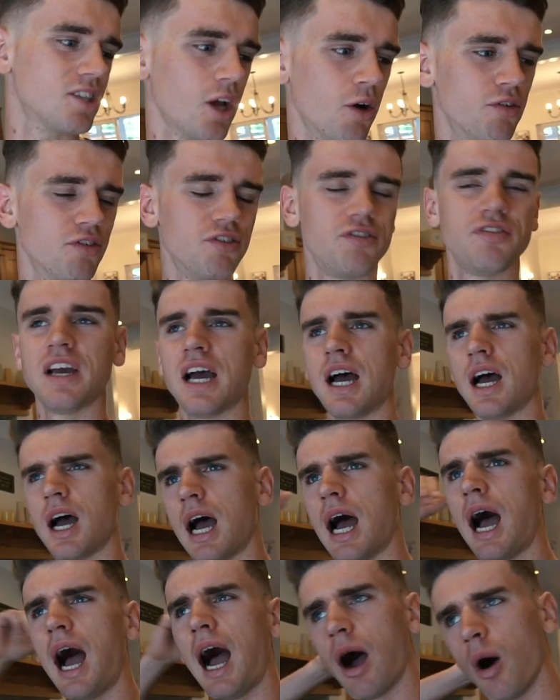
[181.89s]
don't fit.
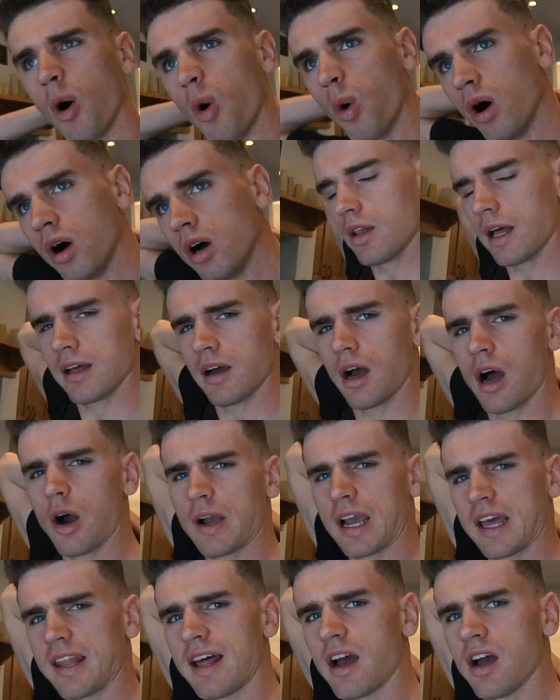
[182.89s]
Ow. Like,
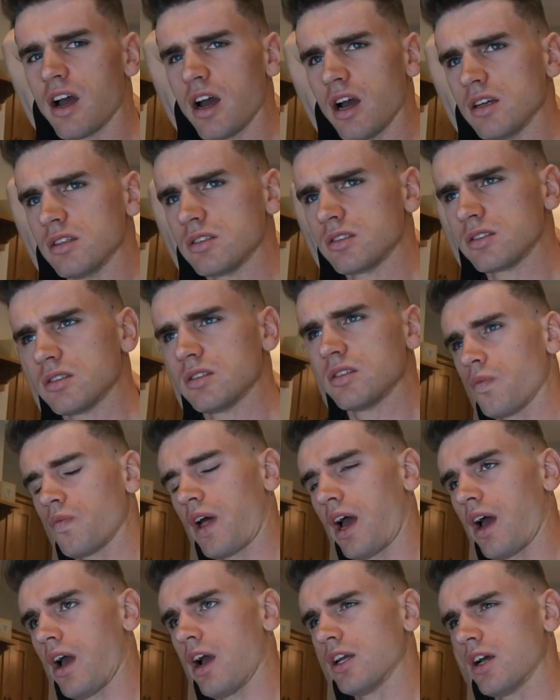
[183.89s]
okay, that hurts.
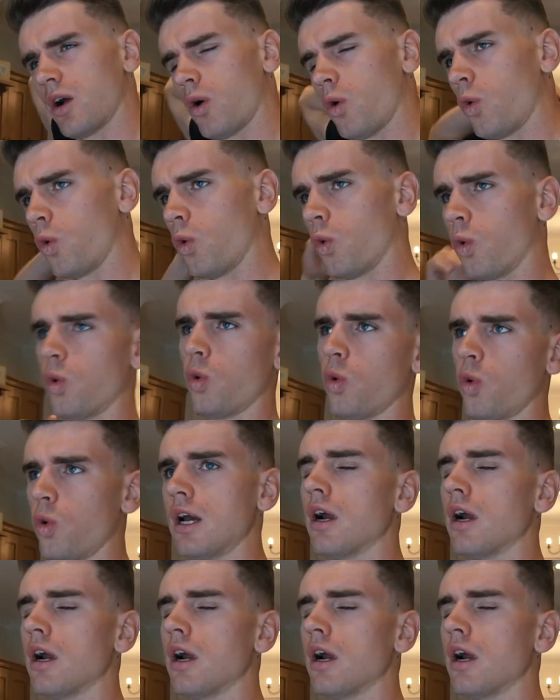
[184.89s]
That hurt. Ooh.